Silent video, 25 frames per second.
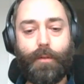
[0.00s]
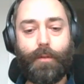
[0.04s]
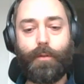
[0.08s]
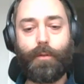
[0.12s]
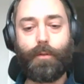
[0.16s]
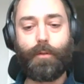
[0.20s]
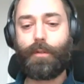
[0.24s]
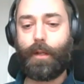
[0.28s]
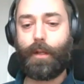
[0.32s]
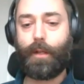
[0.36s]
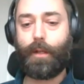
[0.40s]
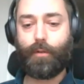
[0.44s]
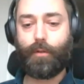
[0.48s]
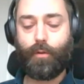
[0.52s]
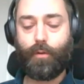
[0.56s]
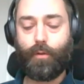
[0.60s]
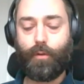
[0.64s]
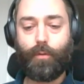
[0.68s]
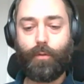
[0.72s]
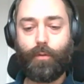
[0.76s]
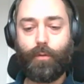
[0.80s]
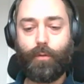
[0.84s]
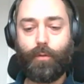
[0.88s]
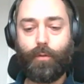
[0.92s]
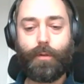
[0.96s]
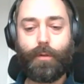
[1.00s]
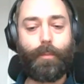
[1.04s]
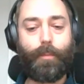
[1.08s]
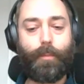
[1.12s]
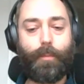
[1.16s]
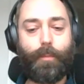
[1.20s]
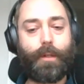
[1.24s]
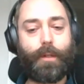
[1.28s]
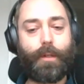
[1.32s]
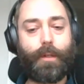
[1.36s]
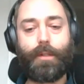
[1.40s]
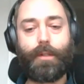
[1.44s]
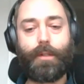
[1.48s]
stay in school, to
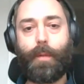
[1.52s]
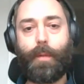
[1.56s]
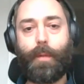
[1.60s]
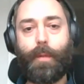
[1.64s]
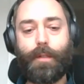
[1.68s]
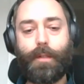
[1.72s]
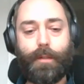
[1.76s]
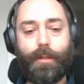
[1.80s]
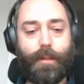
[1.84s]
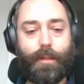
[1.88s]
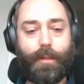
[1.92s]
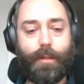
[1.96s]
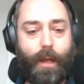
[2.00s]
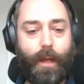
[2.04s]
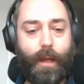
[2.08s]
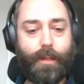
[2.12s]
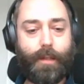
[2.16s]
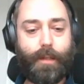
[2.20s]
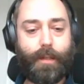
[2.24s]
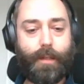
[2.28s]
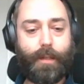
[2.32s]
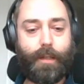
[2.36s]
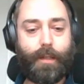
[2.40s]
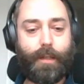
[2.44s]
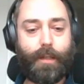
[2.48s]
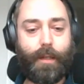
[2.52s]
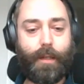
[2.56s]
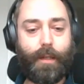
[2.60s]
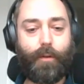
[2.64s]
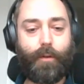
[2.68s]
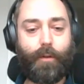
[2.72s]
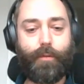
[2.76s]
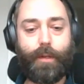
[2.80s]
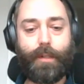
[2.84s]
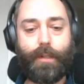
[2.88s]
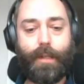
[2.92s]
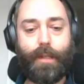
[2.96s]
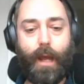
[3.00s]
participate in society, and
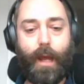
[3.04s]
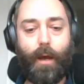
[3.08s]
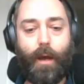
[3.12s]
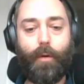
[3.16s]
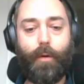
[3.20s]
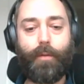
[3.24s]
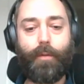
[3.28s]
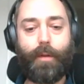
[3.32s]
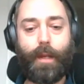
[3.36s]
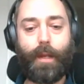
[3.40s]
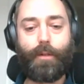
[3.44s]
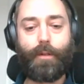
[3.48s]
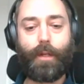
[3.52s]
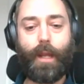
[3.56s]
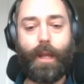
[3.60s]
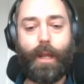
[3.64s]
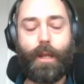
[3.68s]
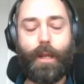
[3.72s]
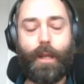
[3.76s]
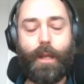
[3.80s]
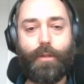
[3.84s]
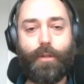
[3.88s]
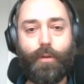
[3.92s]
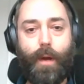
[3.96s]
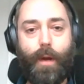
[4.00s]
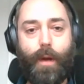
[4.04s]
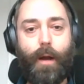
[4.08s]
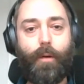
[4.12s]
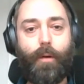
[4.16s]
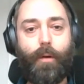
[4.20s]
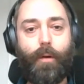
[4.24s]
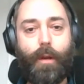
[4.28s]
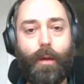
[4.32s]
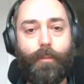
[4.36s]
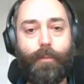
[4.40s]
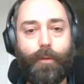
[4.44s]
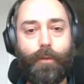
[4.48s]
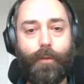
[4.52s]
increase health and educational
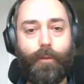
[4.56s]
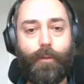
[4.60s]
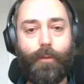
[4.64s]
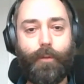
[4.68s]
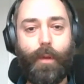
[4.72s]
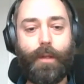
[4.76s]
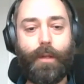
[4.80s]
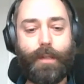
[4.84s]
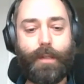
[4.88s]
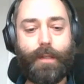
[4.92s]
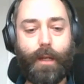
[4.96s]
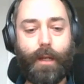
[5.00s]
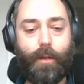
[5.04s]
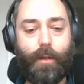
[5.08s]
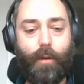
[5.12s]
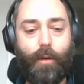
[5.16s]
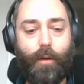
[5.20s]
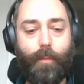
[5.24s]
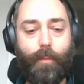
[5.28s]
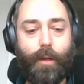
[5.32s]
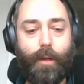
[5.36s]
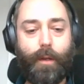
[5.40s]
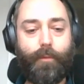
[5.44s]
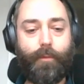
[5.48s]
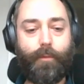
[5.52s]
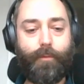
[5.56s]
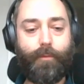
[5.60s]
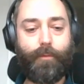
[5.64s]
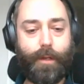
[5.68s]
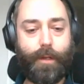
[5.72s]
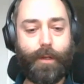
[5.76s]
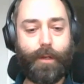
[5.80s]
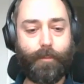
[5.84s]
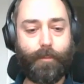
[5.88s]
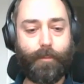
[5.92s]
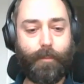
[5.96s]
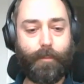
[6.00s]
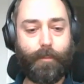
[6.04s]
outcomes, as well as economic
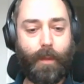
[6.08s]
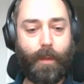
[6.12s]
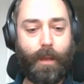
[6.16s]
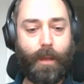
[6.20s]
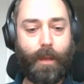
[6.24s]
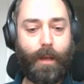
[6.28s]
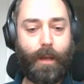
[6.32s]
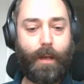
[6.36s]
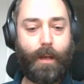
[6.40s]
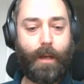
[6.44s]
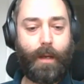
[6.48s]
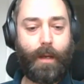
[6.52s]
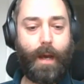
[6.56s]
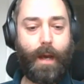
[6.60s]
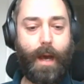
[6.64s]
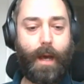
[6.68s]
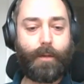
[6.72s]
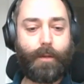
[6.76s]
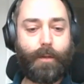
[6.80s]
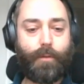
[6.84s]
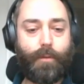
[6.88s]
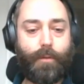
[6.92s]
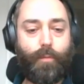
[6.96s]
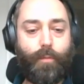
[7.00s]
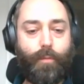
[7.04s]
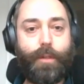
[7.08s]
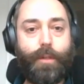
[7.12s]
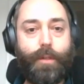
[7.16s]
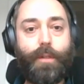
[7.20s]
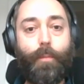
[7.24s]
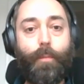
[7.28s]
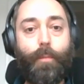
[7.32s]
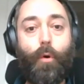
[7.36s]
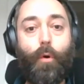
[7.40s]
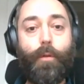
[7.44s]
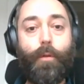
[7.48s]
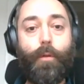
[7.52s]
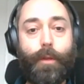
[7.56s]
freedom. And we
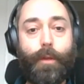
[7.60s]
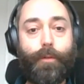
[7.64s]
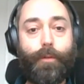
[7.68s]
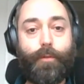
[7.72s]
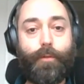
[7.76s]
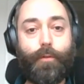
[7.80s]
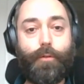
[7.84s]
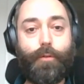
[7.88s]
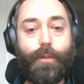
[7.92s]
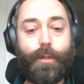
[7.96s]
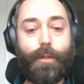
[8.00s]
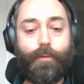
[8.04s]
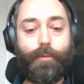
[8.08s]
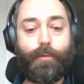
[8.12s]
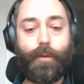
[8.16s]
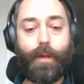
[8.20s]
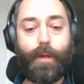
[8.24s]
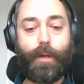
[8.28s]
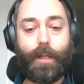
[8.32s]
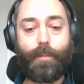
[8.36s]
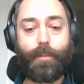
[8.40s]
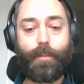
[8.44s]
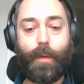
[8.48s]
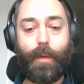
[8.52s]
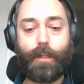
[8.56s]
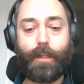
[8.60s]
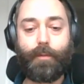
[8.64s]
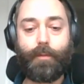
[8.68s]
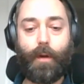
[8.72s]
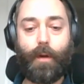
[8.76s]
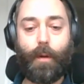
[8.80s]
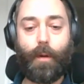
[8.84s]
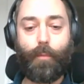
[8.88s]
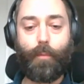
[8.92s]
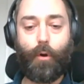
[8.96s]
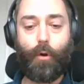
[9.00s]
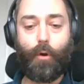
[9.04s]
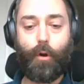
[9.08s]
support this through different aspects of
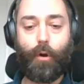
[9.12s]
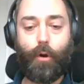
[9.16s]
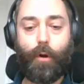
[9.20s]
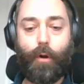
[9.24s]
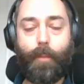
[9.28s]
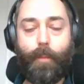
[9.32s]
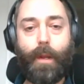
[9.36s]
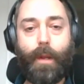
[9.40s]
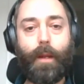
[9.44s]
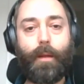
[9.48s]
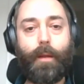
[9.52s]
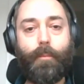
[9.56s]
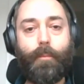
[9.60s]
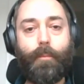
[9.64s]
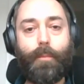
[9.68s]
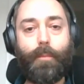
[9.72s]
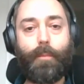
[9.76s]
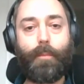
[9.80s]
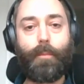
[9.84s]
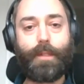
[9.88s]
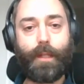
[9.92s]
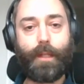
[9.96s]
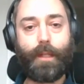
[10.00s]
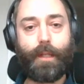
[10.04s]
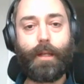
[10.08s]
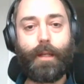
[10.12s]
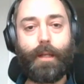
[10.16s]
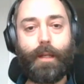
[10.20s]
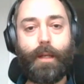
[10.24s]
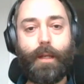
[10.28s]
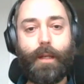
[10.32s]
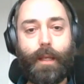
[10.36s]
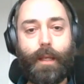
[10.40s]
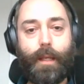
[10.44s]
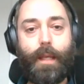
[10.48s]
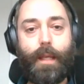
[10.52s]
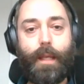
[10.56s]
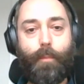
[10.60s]
our programming, and particularly in
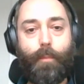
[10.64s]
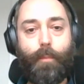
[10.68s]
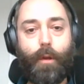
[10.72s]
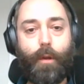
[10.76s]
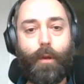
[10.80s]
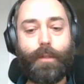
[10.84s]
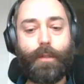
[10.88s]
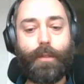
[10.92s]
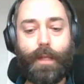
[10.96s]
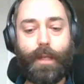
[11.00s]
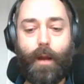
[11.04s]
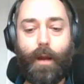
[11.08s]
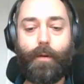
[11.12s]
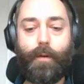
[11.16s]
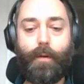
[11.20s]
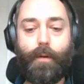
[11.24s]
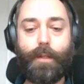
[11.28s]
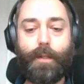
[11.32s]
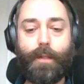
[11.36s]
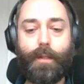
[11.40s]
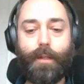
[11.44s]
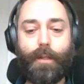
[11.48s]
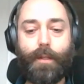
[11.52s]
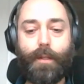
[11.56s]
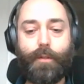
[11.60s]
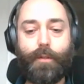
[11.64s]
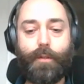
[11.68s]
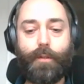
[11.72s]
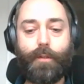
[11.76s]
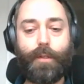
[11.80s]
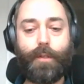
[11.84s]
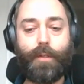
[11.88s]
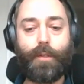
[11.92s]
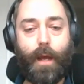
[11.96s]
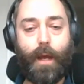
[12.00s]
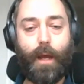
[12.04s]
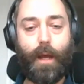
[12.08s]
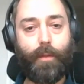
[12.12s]
key policy areas such as
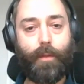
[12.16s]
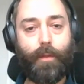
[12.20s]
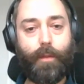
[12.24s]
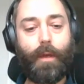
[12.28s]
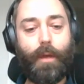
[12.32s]
health,